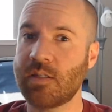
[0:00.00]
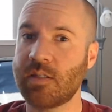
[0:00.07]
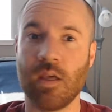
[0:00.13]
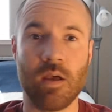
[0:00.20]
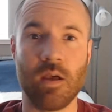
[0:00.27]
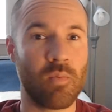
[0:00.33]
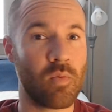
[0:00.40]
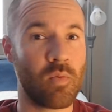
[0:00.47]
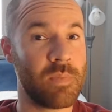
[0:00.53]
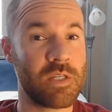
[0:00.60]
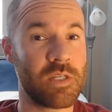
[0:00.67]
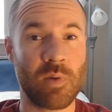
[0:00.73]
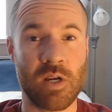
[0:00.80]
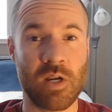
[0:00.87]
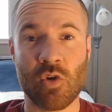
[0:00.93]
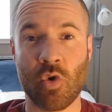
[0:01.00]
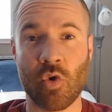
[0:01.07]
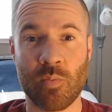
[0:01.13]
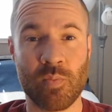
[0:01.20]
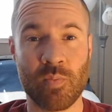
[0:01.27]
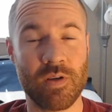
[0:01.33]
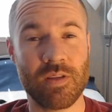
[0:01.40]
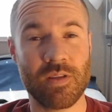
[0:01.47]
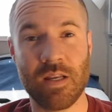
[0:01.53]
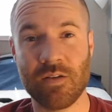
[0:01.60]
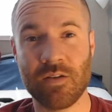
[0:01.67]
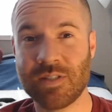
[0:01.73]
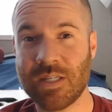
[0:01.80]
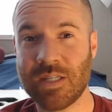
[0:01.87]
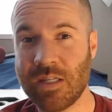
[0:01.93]
The Beachbody Corporate,
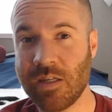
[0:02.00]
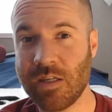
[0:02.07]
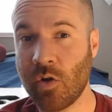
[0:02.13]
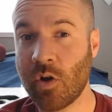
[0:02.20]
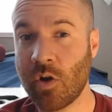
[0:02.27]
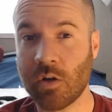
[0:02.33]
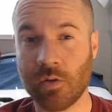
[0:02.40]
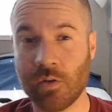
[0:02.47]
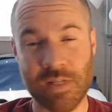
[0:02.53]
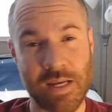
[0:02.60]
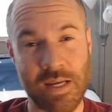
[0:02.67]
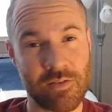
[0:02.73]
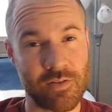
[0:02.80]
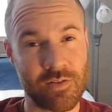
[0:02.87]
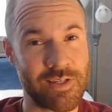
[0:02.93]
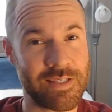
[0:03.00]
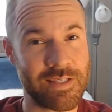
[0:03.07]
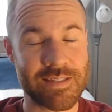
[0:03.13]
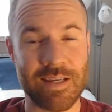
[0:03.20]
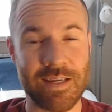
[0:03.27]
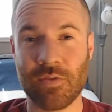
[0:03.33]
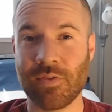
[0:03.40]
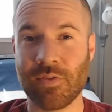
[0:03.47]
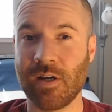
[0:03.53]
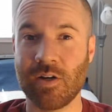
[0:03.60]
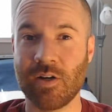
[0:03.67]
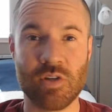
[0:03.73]
CEO Carl Deichler gets out there,